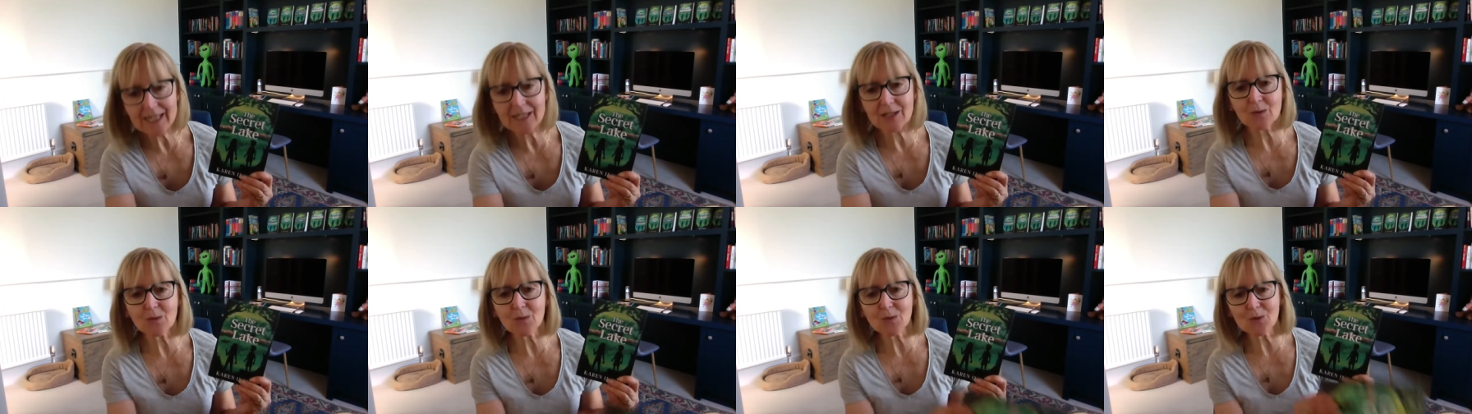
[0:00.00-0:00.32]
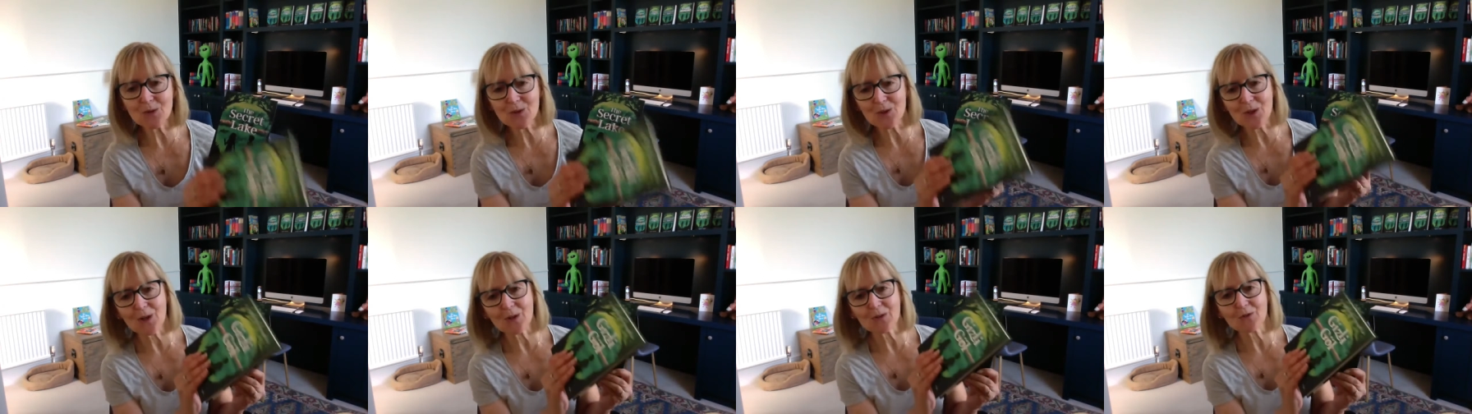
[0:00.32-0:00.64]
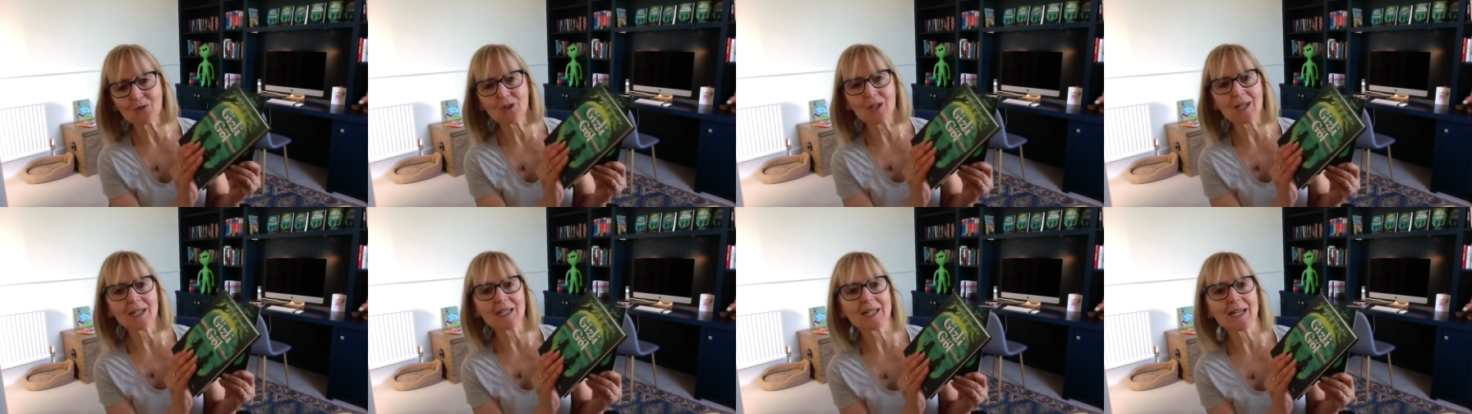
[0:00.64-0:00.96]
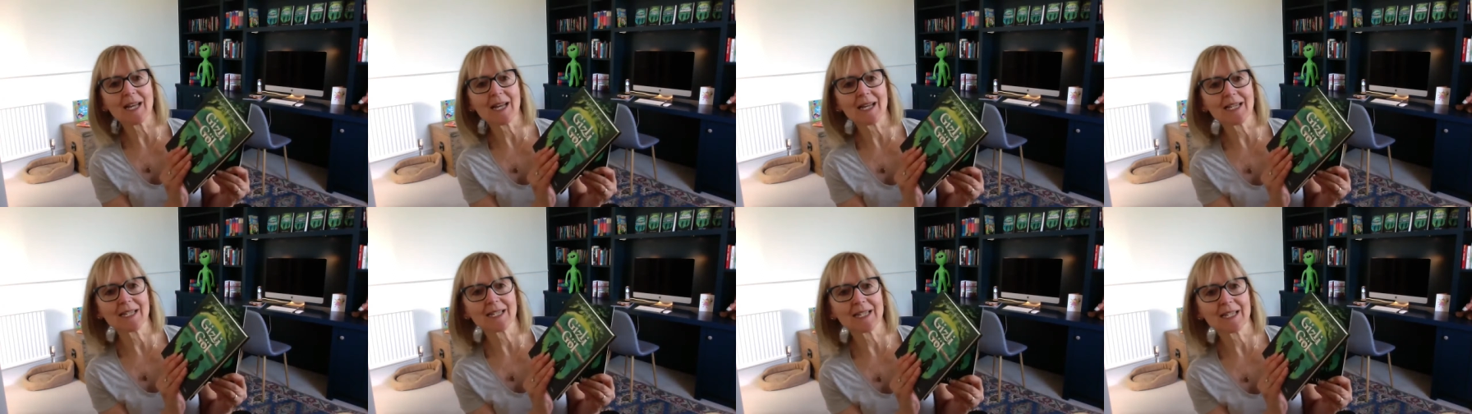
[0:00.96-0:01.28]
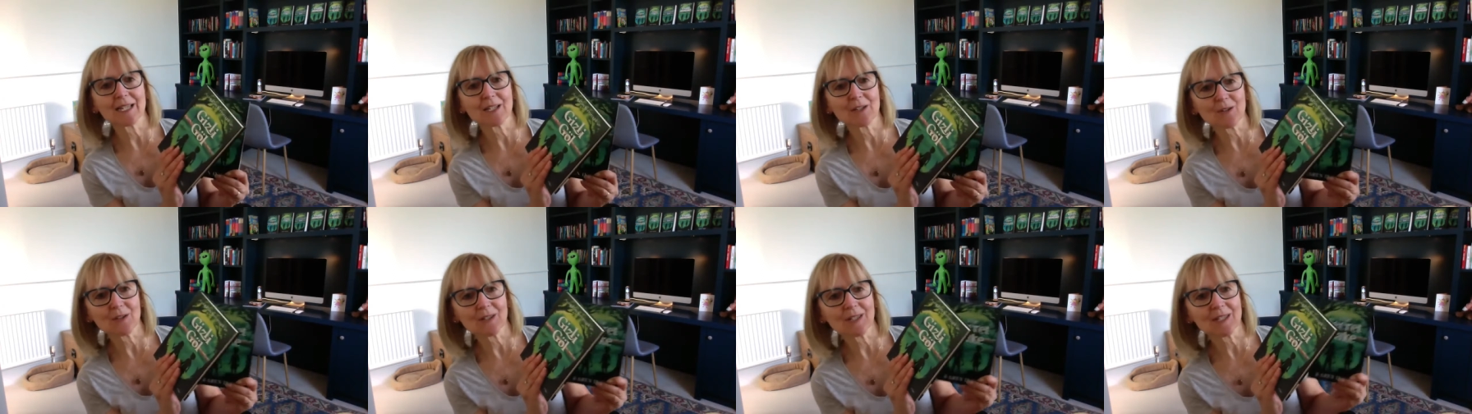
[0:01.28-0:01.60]
is also
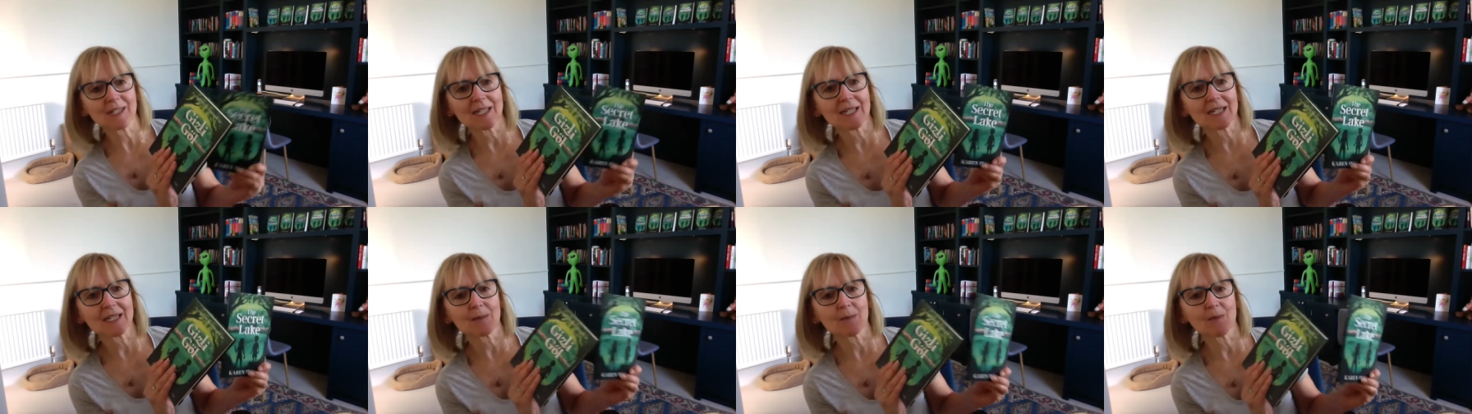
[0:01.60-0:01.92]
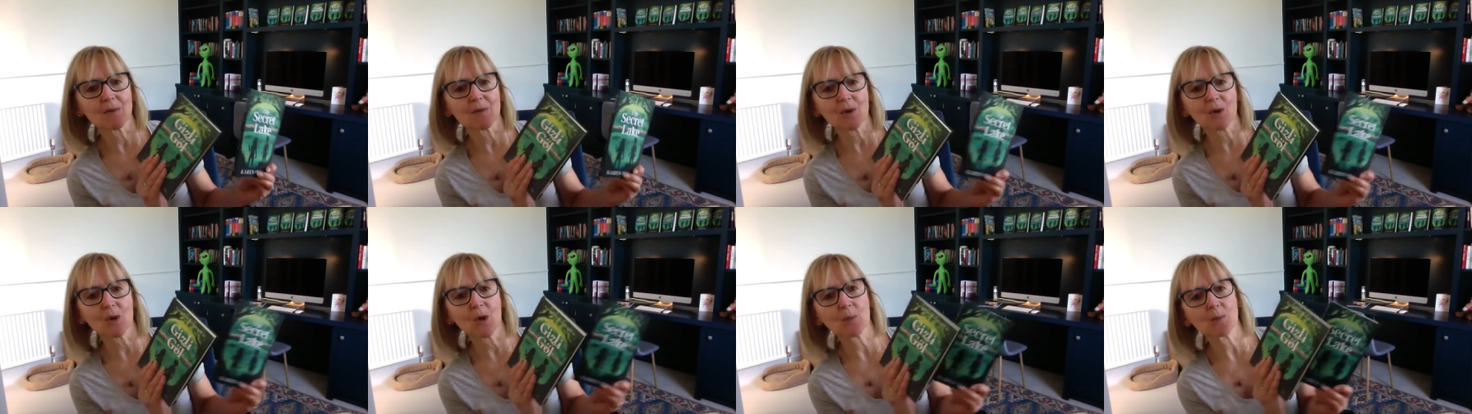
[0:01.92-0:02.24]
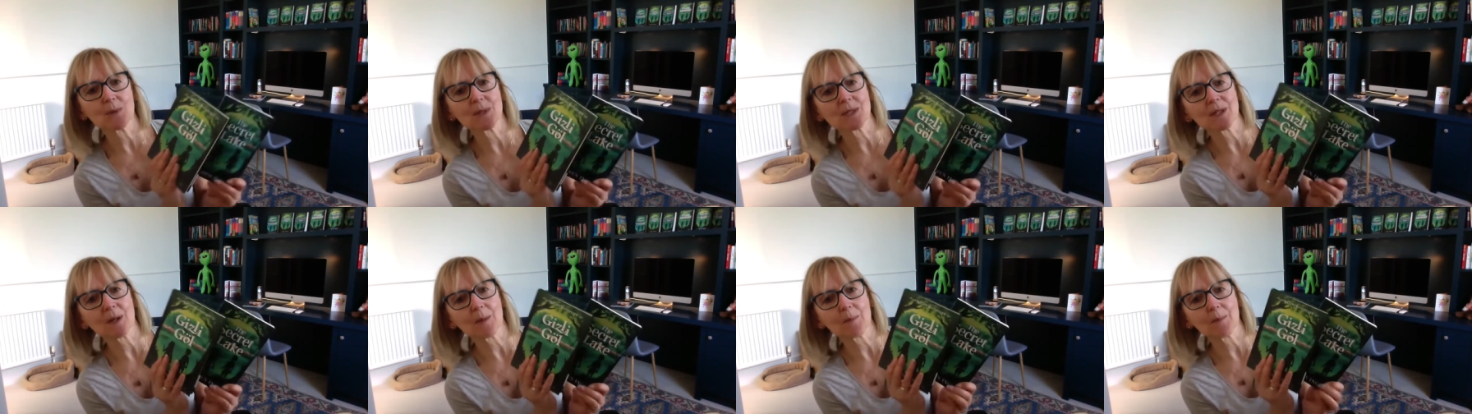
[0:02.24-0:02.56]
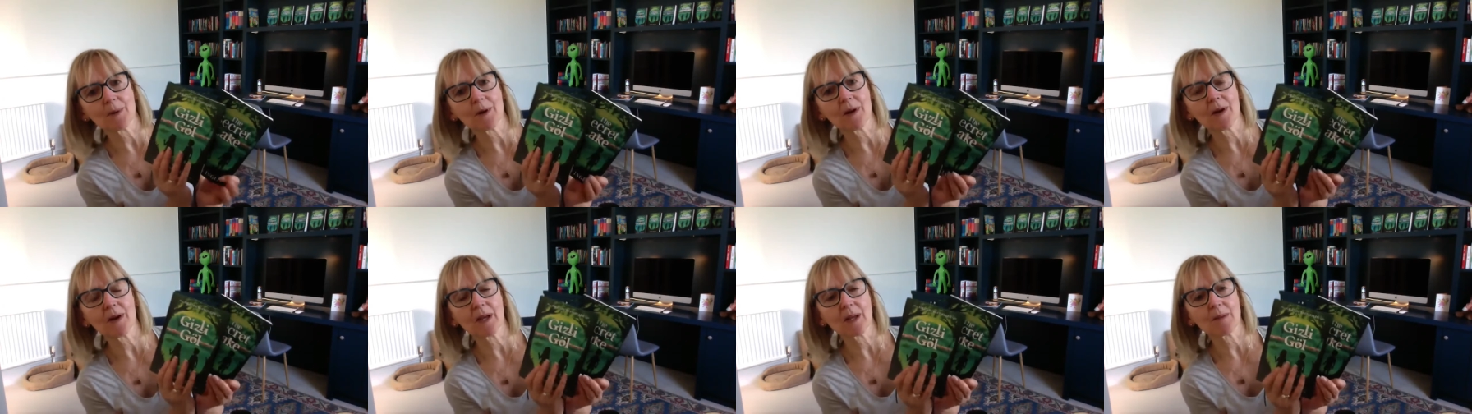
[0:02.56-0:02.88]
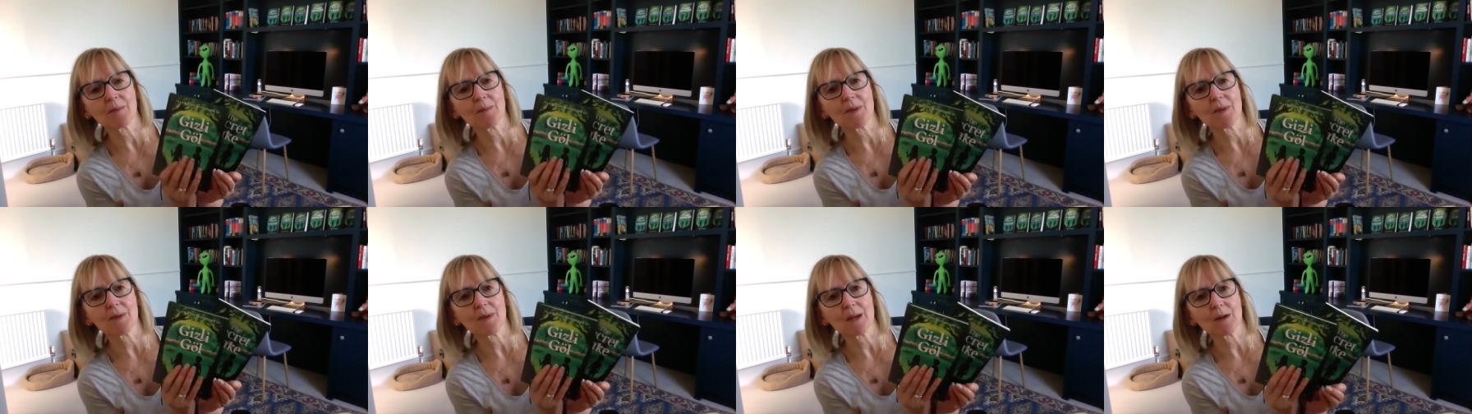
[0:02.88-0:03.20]
translated. You can see some of the copies up
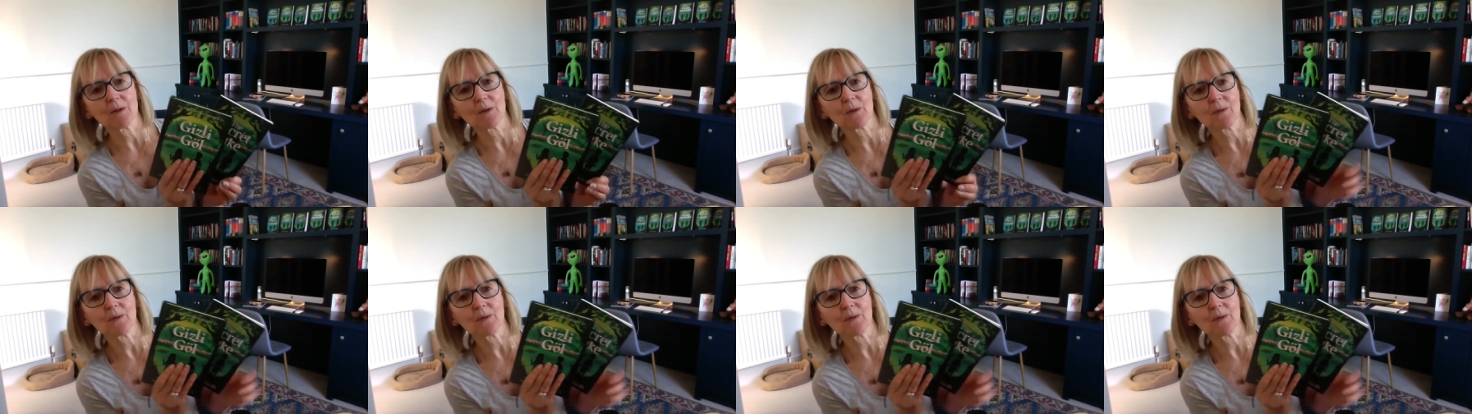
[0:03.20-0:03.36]
behind me there.